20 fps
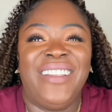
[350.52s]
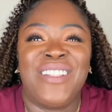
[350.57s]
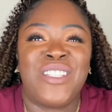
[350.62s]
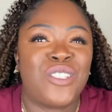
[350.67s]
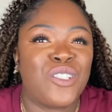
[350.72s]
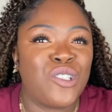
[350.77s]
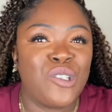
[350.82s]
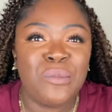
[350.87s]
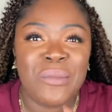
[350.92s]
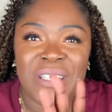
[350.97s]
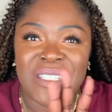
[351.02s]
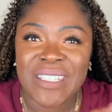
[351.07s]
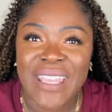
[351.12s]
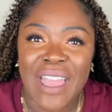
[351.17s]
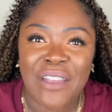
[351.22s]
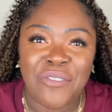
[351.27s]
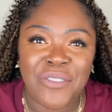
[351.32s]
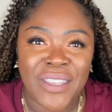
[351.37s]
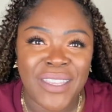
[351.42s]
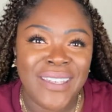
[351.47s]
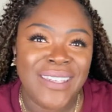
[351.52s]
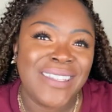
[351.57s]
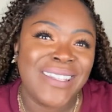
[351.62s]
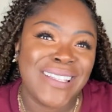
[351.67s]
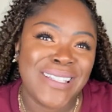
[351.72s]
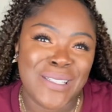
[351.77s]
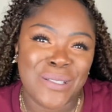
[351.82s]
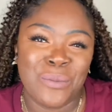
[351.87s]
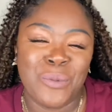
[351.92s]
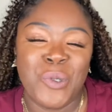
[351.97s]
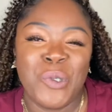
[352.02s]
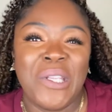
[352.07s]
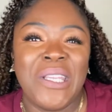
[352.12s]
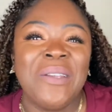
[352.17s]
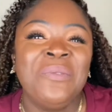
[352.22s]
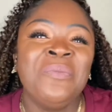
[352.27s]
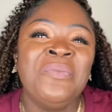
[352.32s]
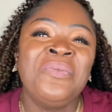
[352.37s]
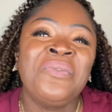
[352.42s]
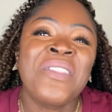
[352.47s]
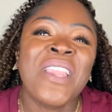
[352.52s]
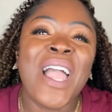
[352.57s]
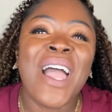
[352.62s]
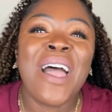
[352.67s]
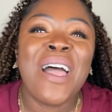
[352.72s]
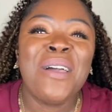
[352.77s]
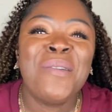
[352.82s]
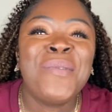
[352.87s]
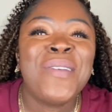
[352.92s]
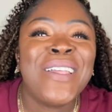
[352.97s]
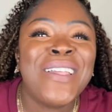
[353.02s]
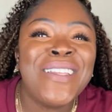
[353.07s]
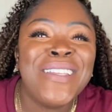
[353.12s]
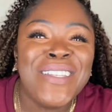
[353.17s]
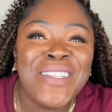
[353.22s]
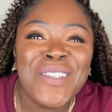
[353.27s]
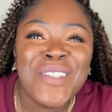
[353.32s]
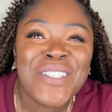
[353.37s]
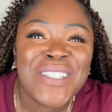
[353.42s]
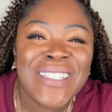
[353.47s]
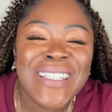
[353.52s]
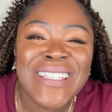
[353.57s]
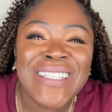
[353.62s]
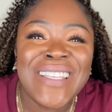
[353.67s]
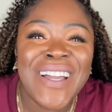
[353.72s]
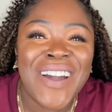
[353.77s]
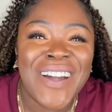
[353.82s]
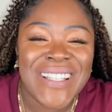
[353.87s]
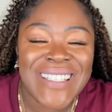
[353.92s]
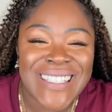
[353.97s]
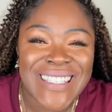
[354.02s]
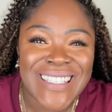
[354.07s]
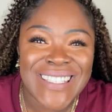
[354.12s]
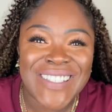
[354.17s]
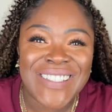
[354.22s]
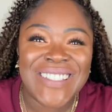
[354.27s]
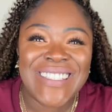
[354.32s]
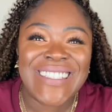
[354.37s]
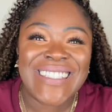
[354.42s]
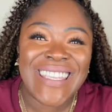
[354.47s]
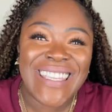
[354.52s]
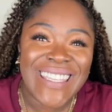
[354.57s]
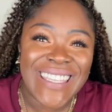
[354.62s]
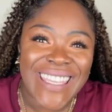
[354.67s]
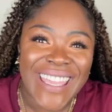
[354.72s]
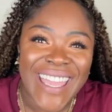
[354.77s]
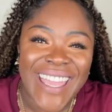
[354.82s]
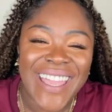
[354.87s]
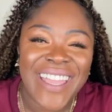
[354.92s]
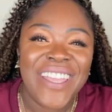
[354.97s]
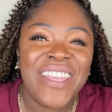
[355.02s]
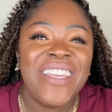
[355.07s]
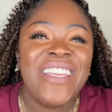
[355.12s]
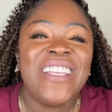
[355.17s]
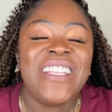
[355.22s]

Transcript: too much caffeine this morning. Usually artisanal skincare